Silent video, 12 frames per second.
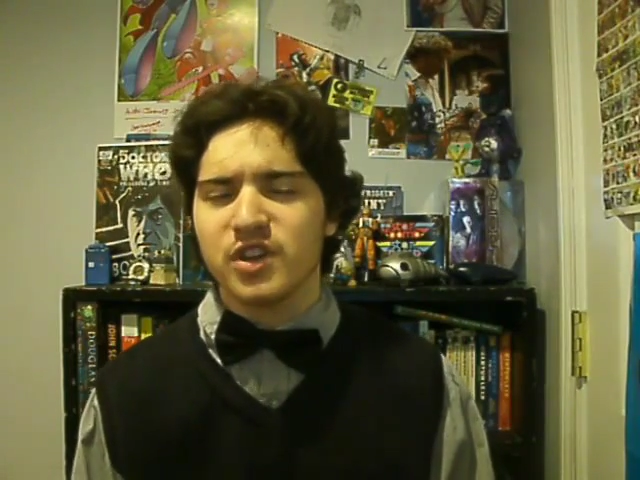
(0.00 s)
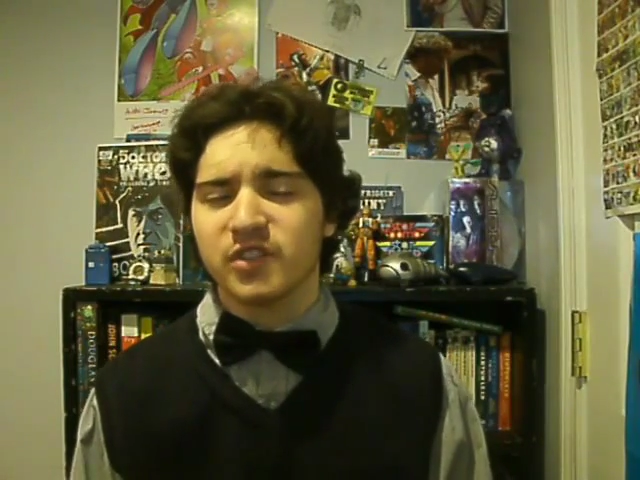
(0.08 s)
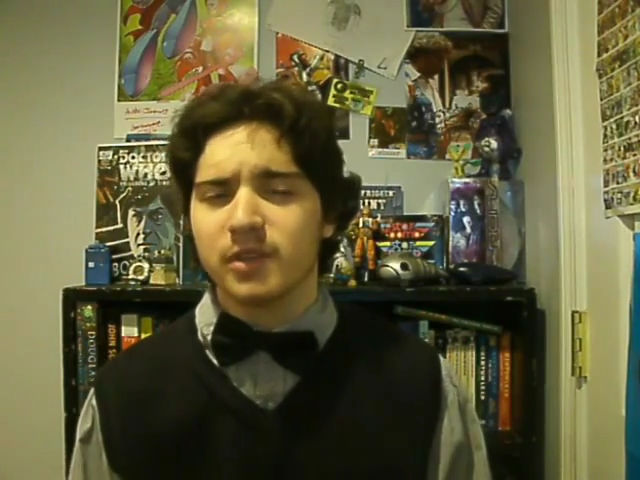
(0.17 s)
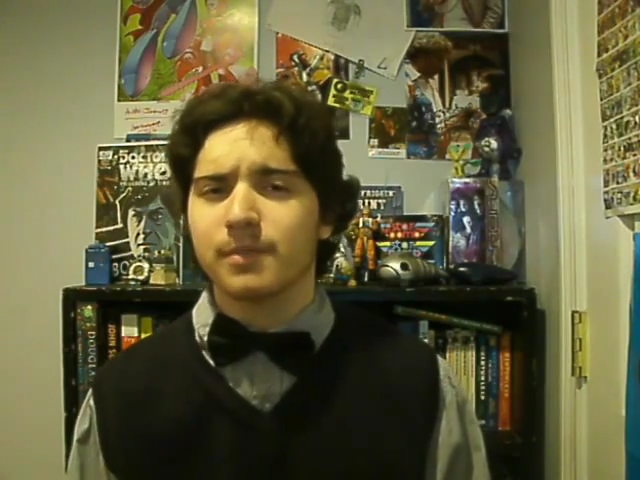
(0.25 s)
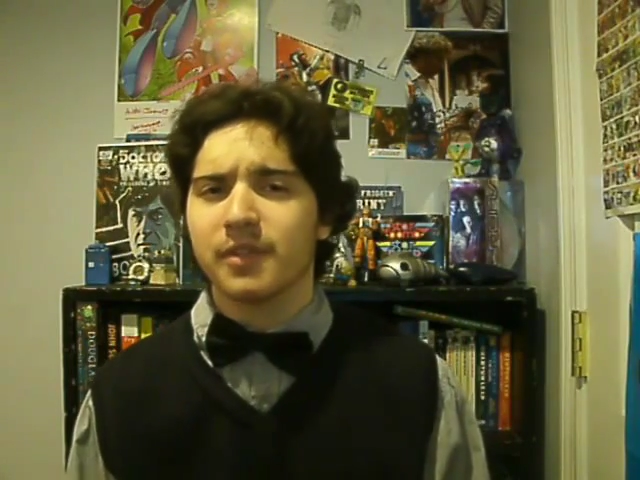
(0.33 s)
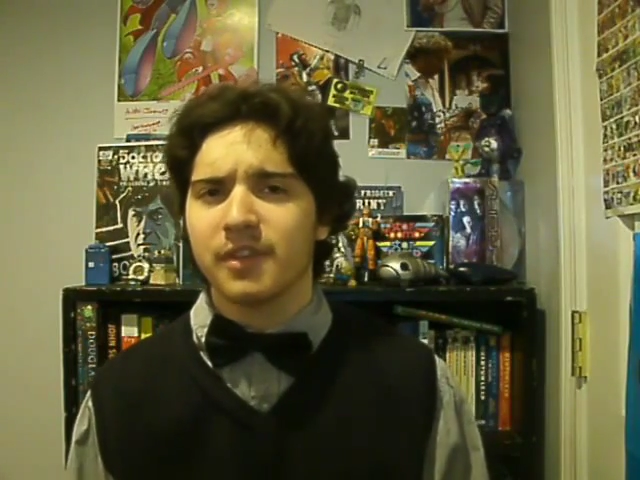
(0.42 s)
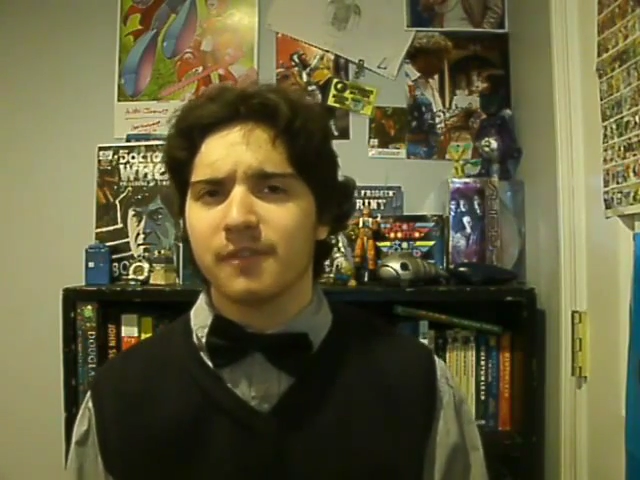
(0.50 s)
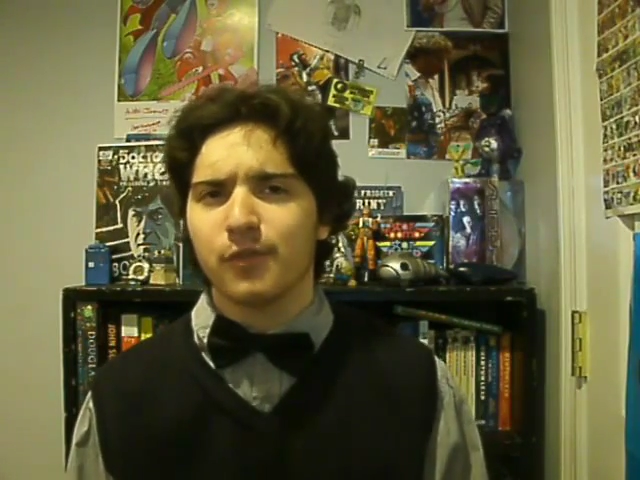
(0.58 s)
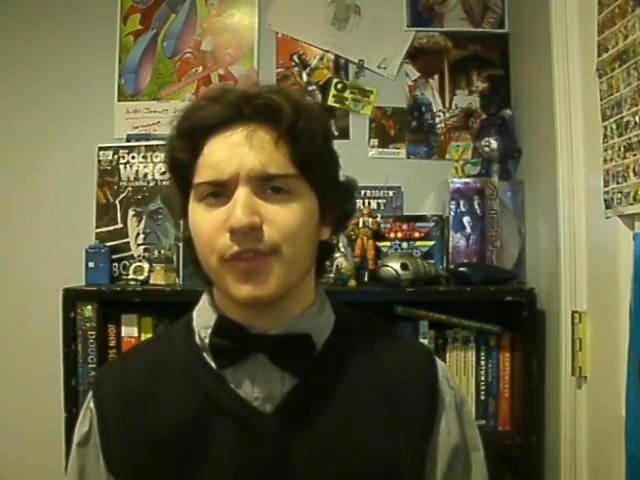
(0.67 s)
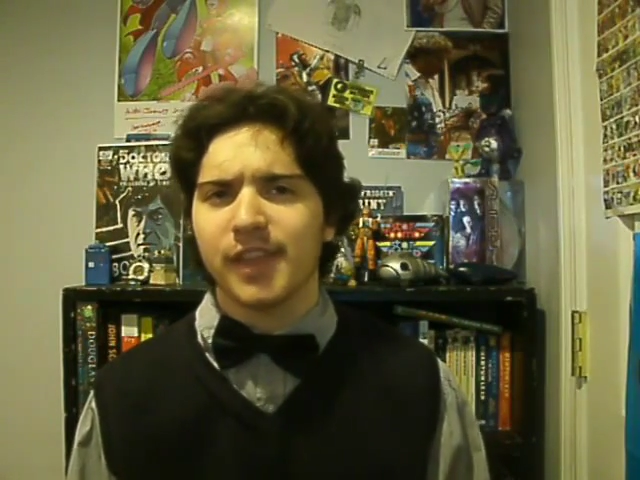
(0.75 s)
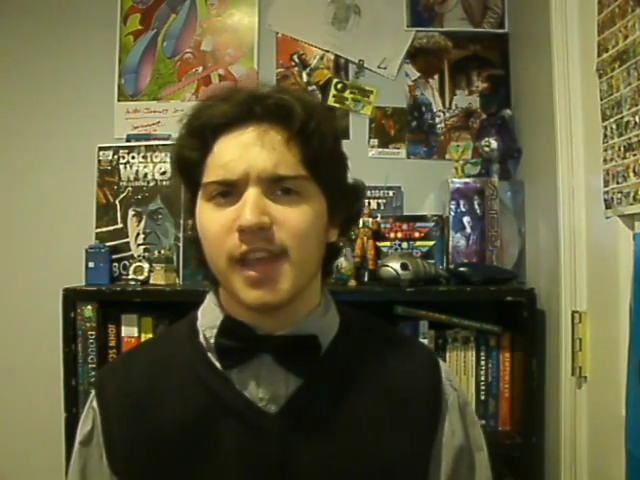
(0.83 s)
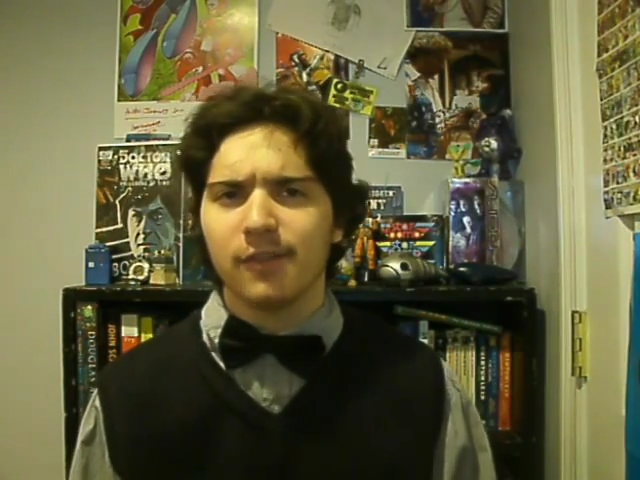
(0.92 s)
Sympathy for
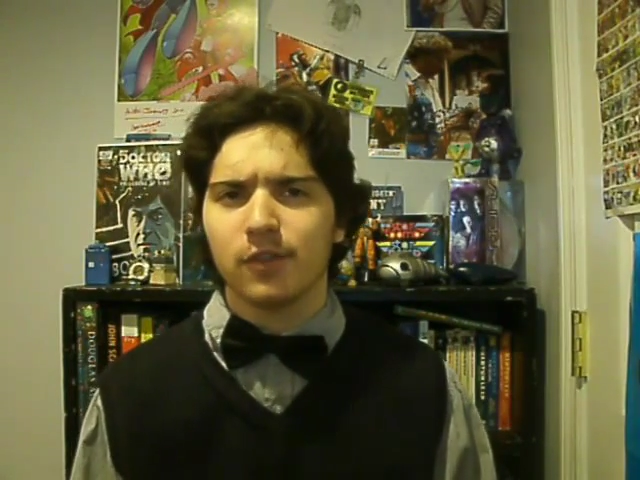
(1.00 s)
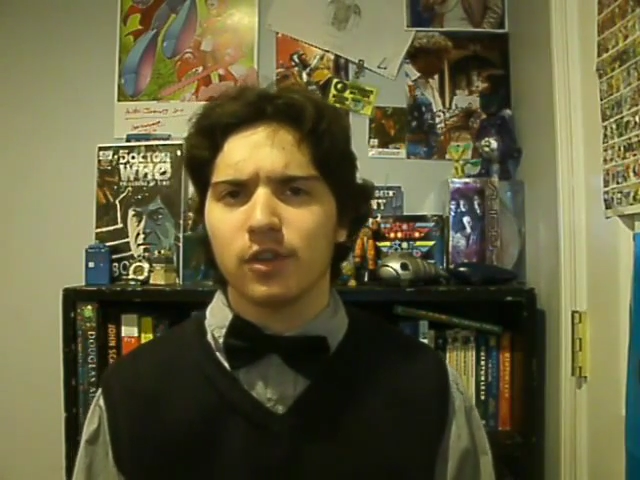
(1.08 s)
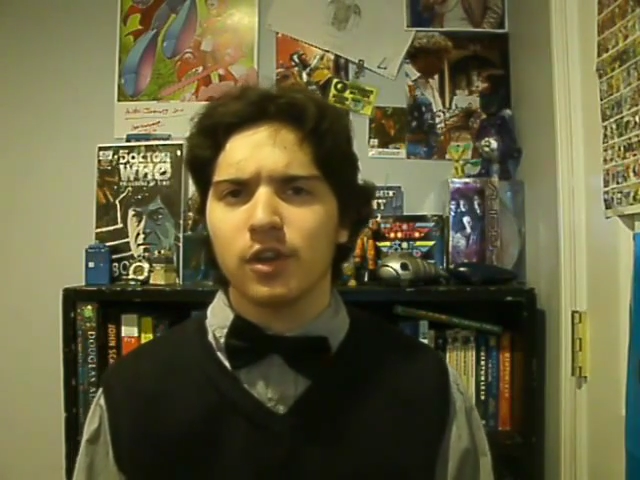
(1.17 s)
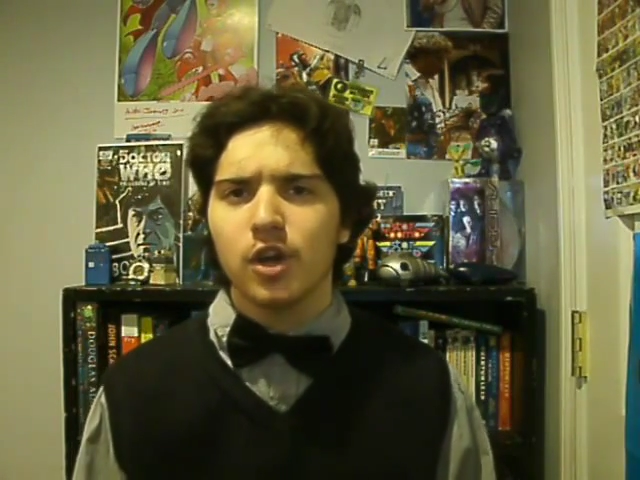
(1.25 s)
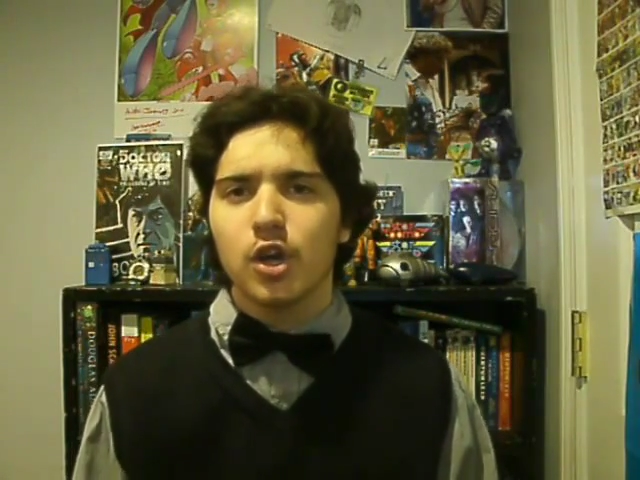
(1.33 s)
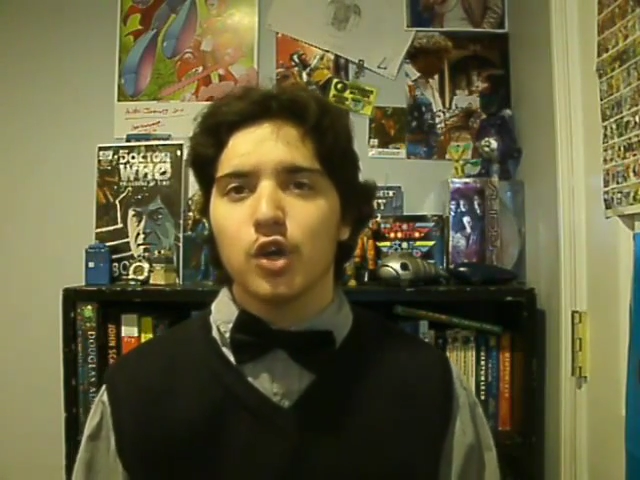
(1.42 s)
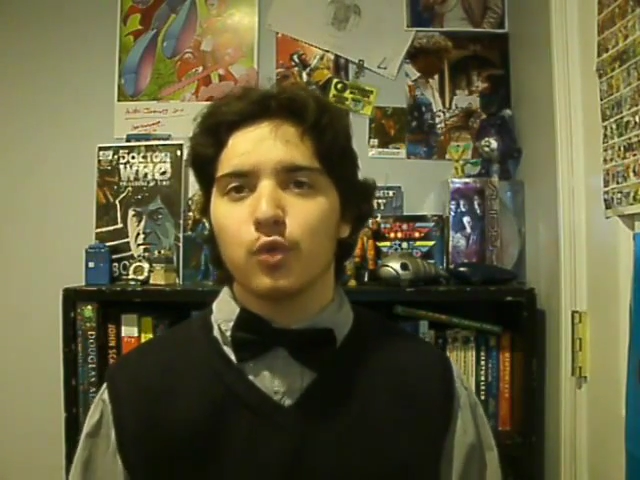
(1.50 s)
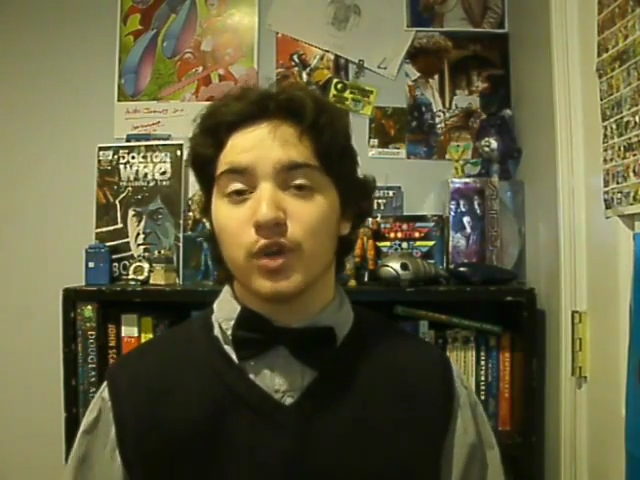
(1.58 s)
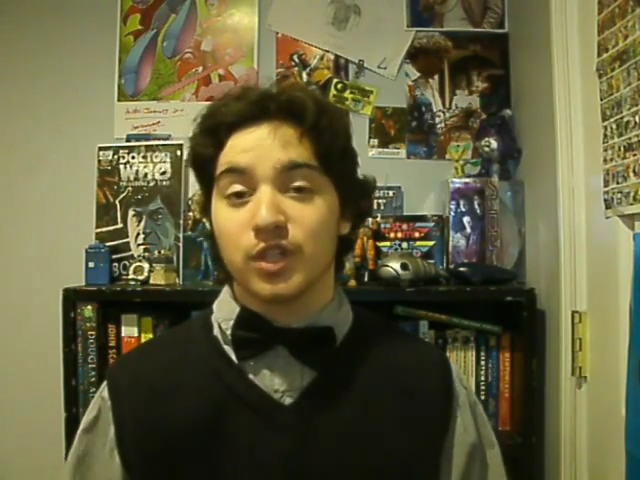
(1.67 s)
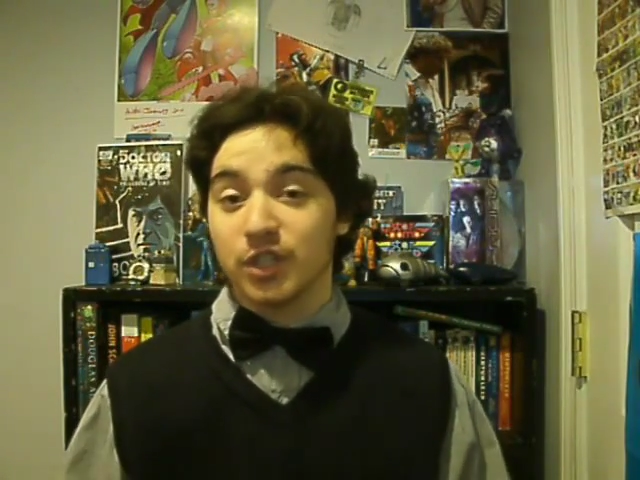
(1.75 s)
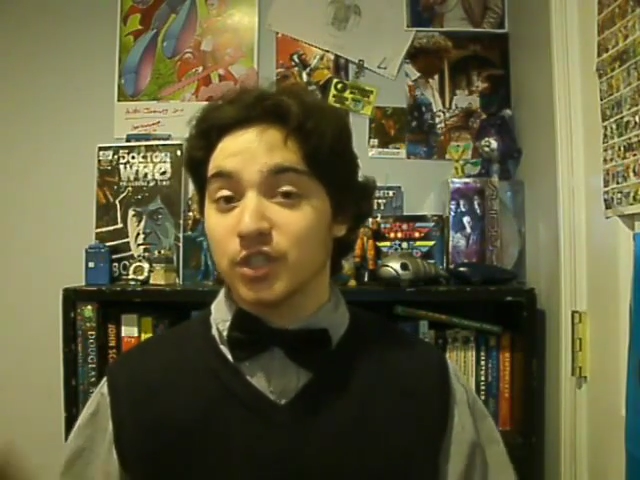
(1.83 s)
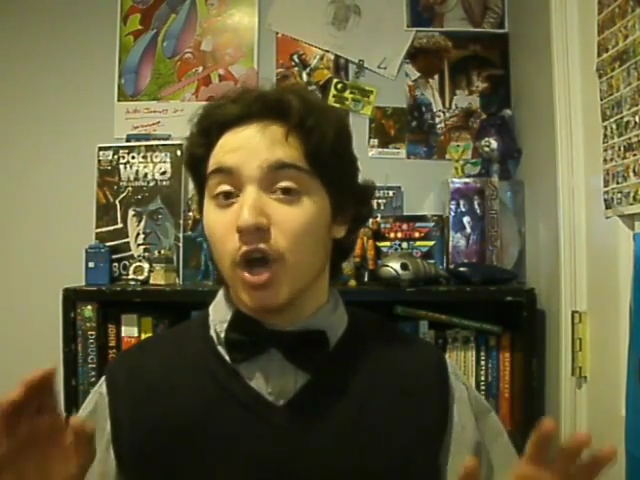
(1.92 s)
the Devil,
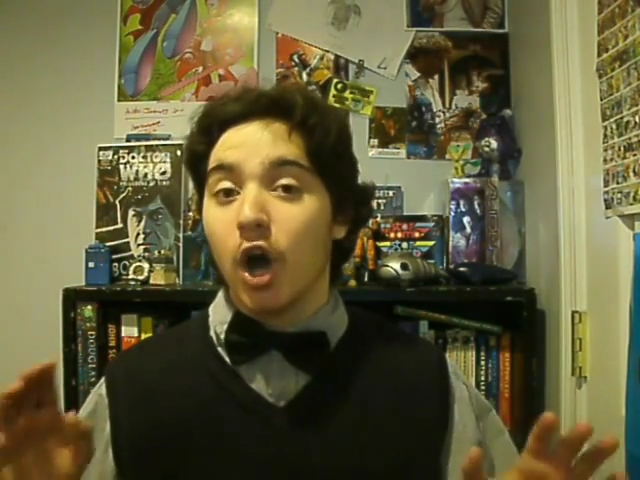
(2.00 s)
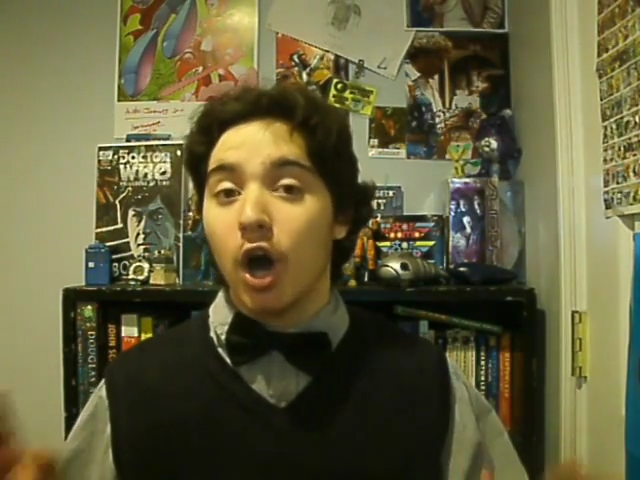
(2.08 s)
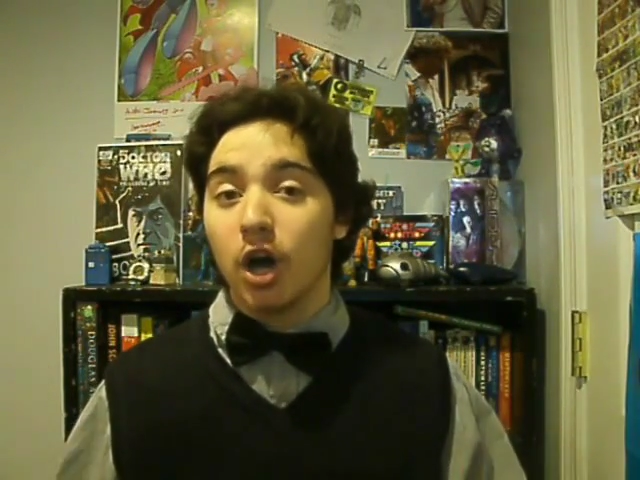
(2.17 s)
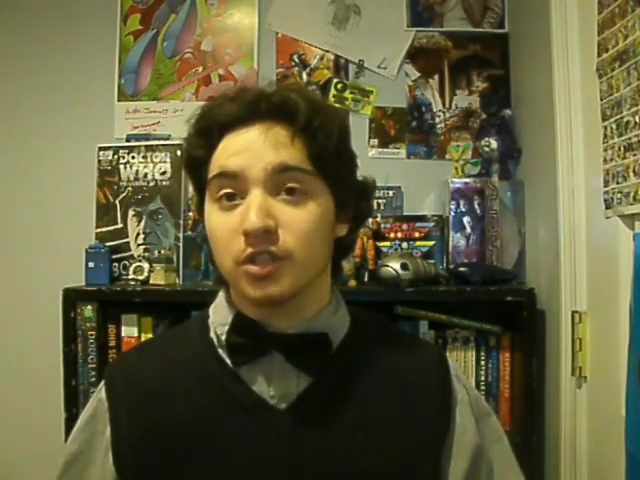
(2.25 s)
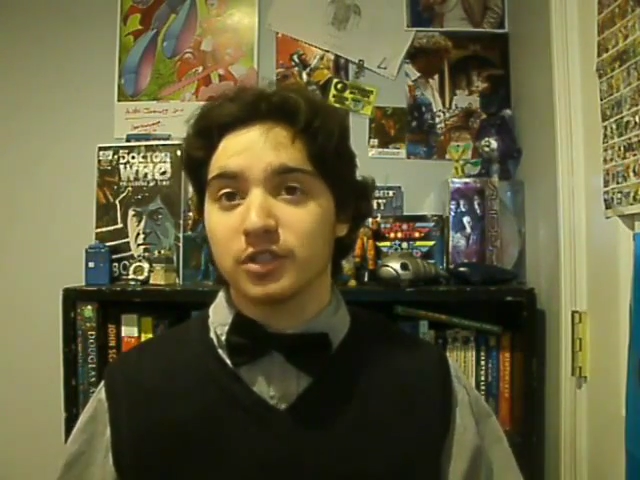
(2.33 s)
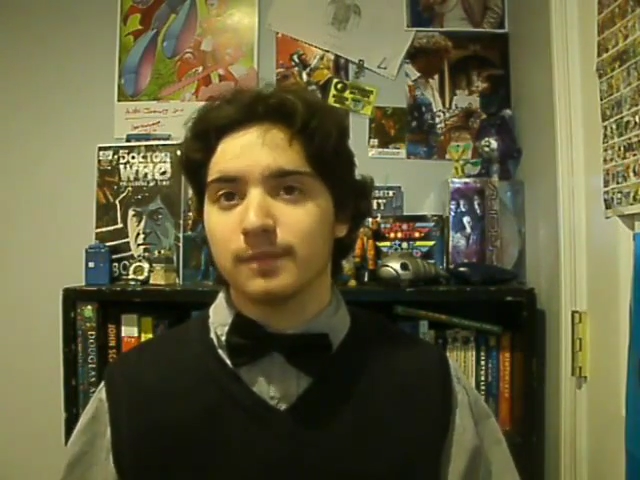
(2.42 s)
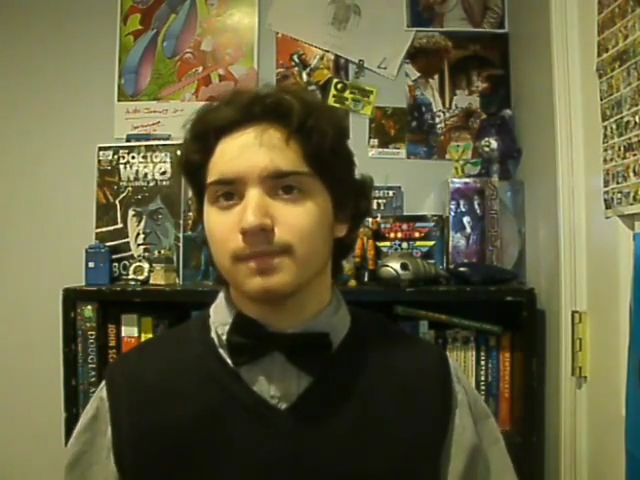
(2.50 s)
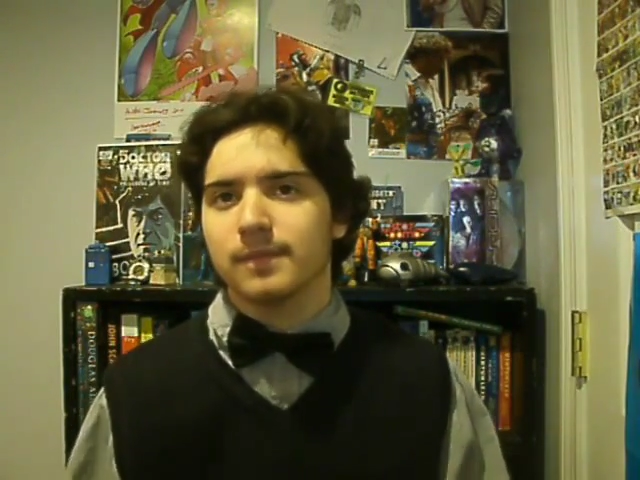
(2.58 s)
which is awesome.